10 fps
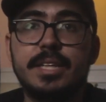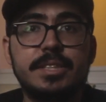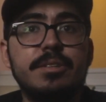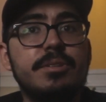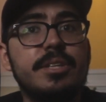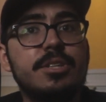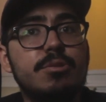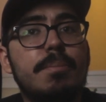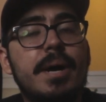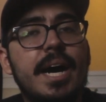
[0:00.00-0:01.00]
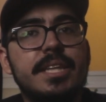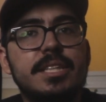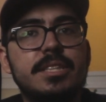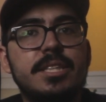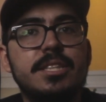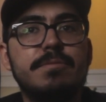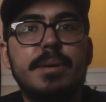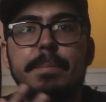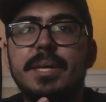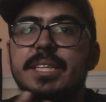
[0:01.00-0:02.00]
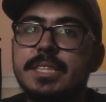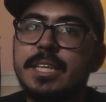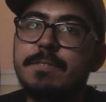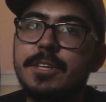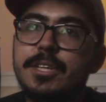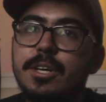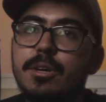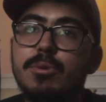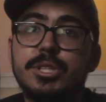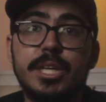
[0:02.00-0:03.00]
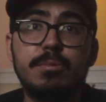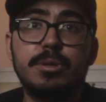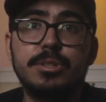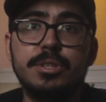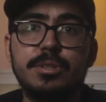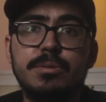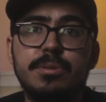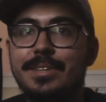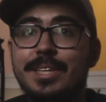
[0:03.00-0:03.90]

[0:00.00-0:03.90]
I still need to do a behind the scenes of my big sick video, which I will do.